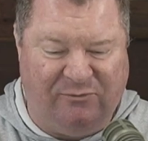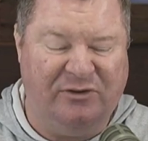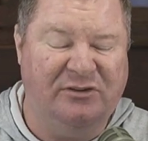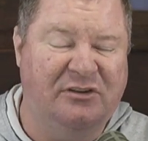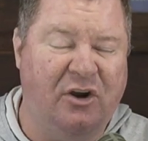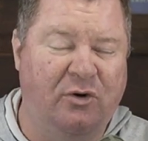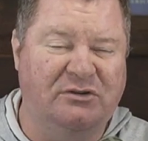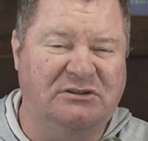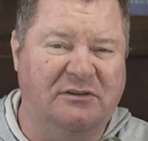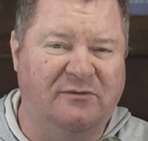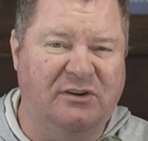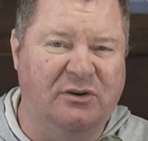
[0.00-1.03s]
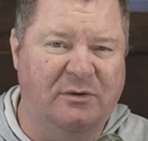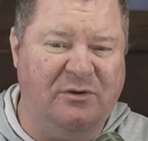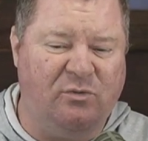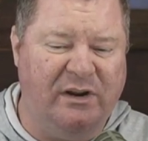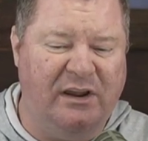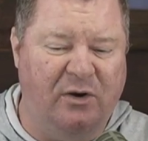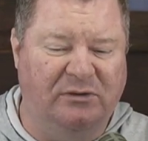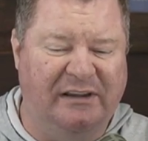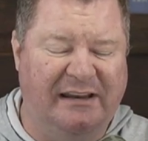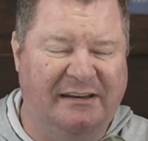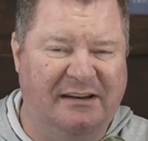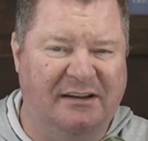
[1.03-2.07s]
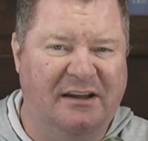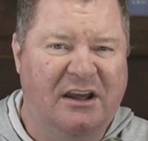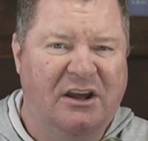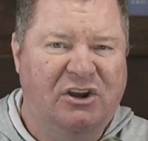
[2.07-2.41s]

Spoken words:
For those of you in Rio Linda,